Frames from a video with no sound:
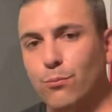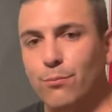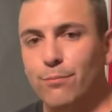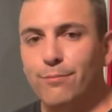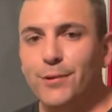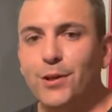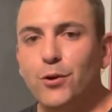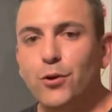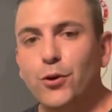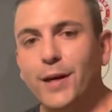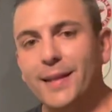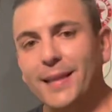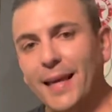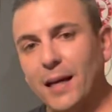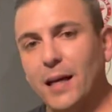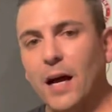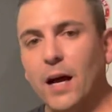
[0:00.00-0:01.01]
you know, you get
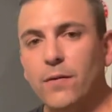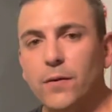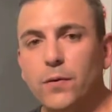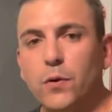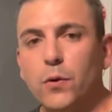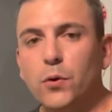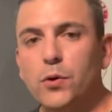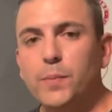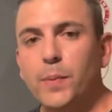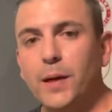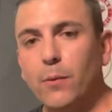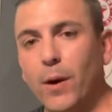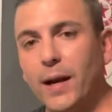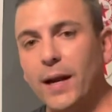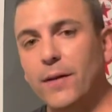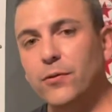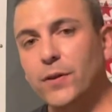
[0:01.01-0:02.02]
that agave, of course, but
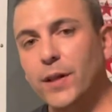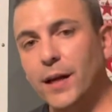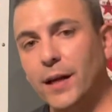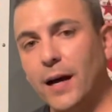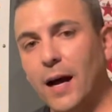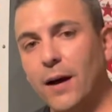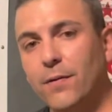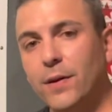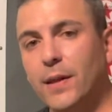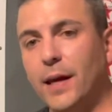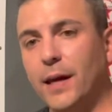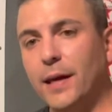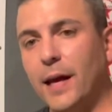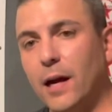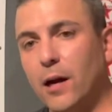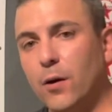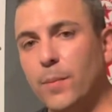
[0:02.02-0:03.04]
right after that agave, that
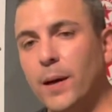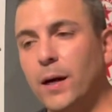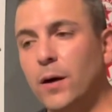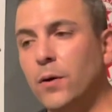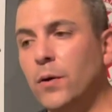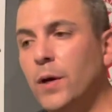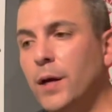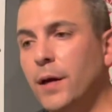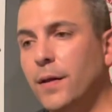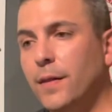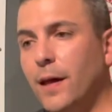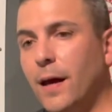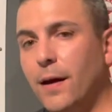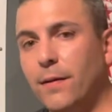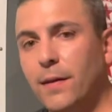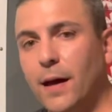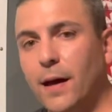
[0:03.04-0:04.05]
caramel,
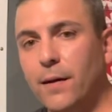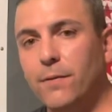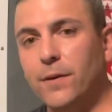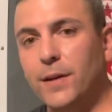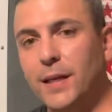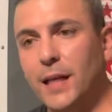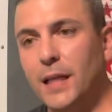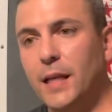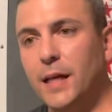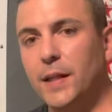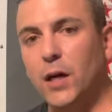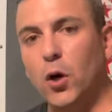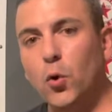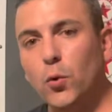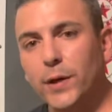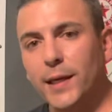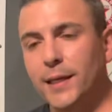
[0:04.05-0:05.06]
that vanilla, the
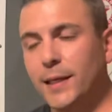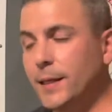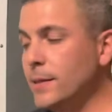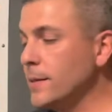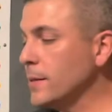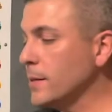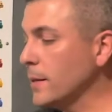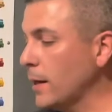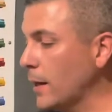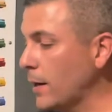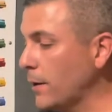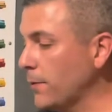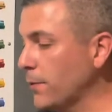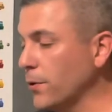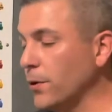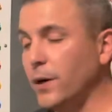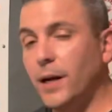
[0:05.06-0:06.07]
oakiness
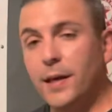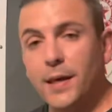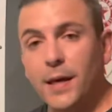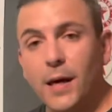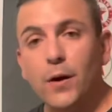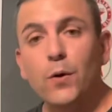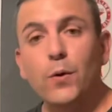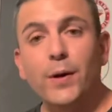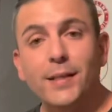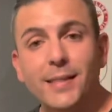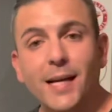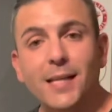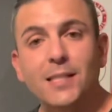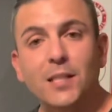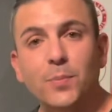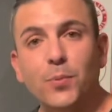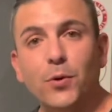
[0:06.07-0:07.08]
for an añejo, it's
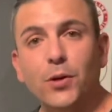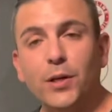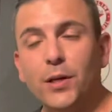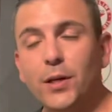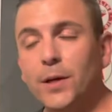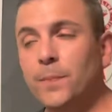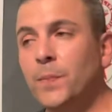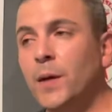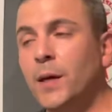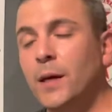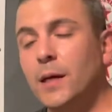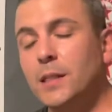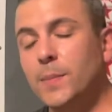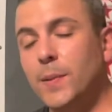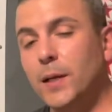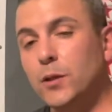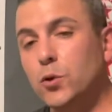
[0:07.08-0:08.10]
actually pretty good.
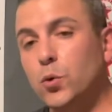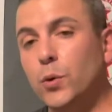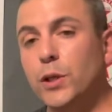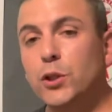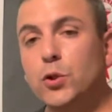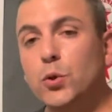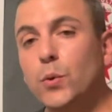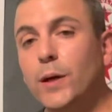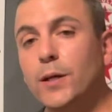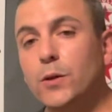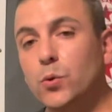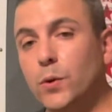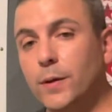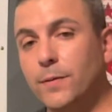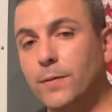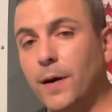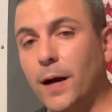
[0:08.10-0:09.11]
It's about a 22 out of
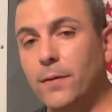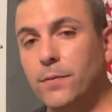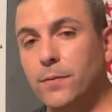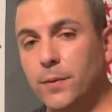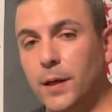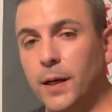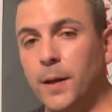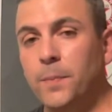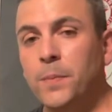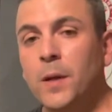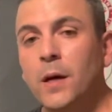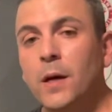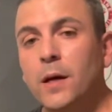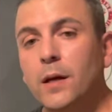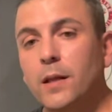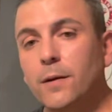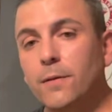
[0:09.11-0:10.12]
25, okay?
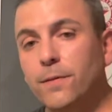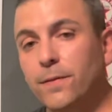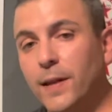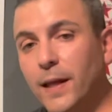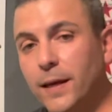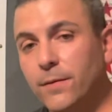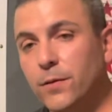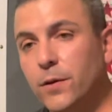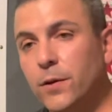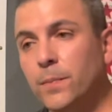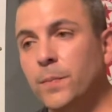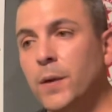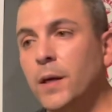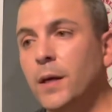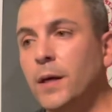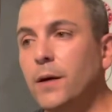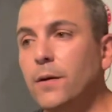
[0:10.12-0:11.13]
The
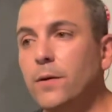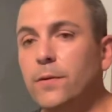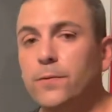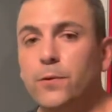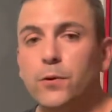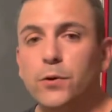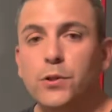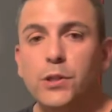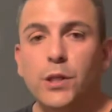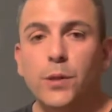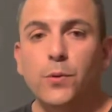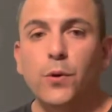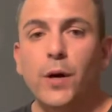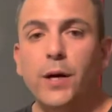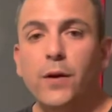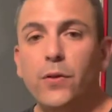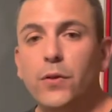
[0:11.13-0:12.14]
flavor for
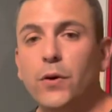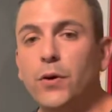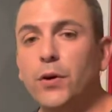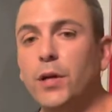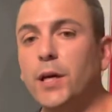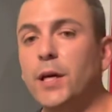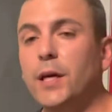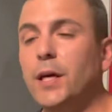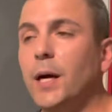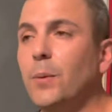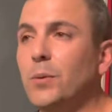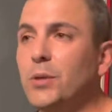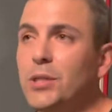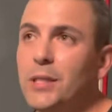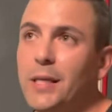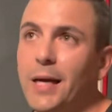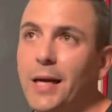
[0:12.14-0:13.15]
0 out of 30, I
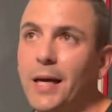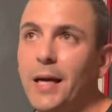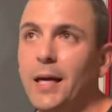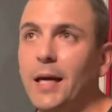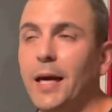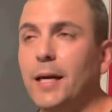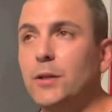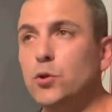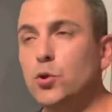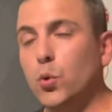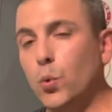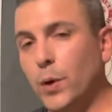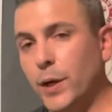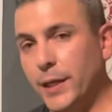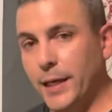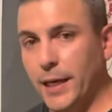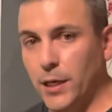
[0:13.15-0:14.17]
would say a
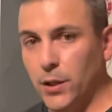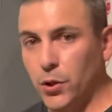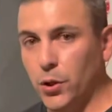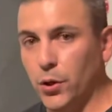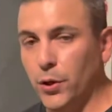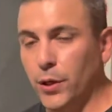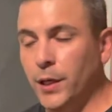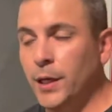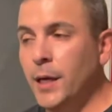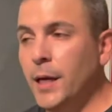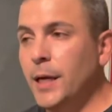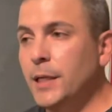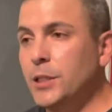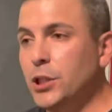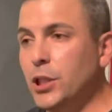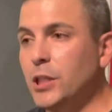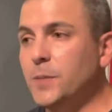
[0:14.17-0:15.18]
20 out of 30,
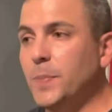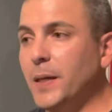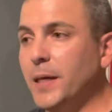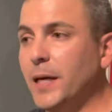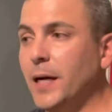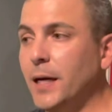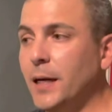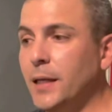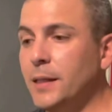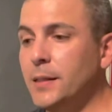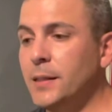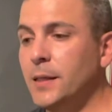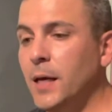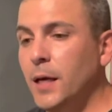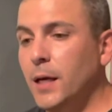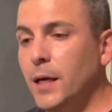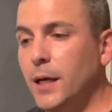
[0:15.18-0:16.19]
just
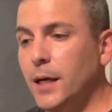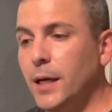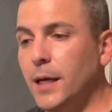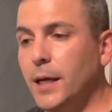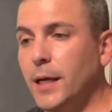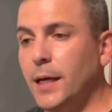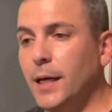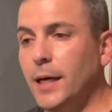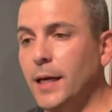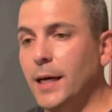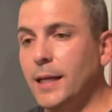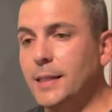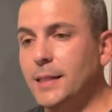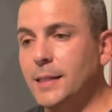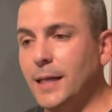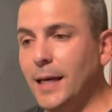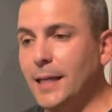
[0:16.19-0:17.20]
because
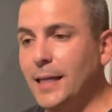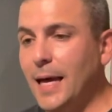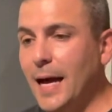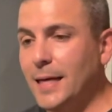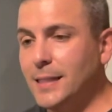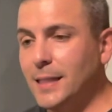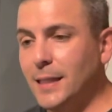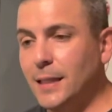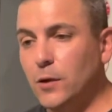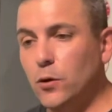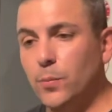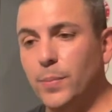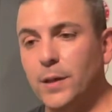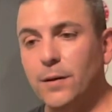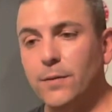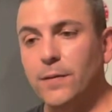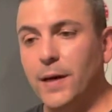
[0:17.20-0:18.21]
it has a little
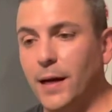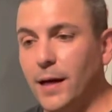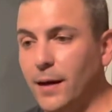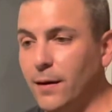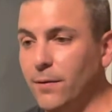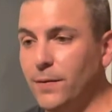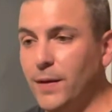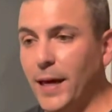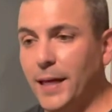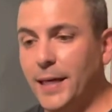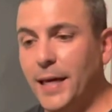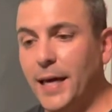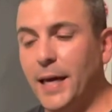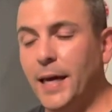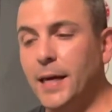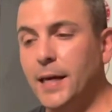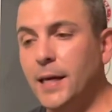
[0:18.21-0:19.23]
bit of that
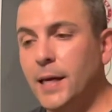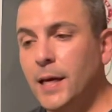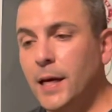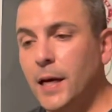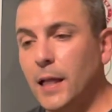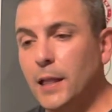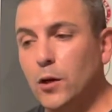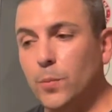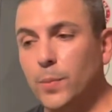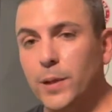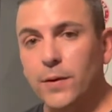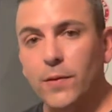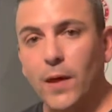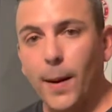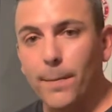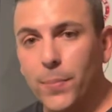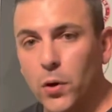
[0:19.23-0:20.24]
kick, a little bit
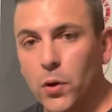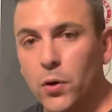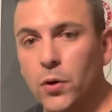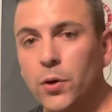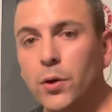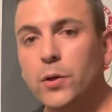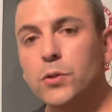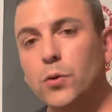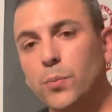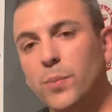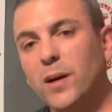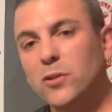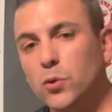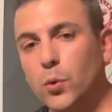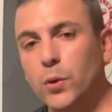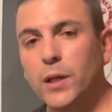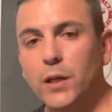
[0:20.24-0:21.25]
of that burn, so
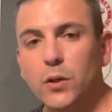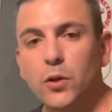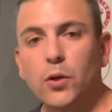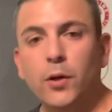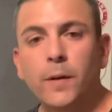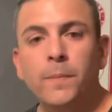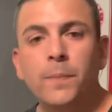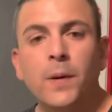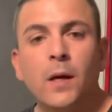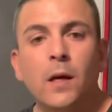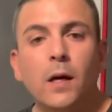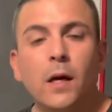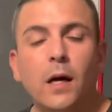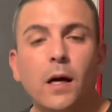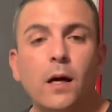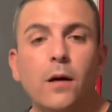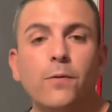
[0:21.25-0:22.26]
about 20 to 30.
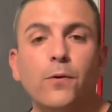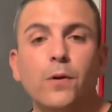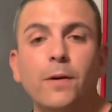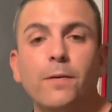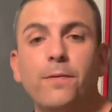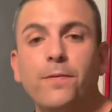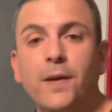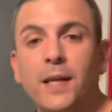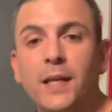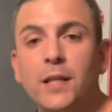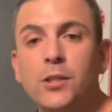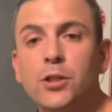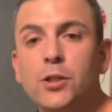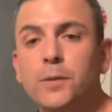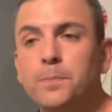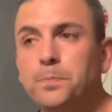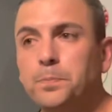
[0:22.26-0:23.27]
For the finish,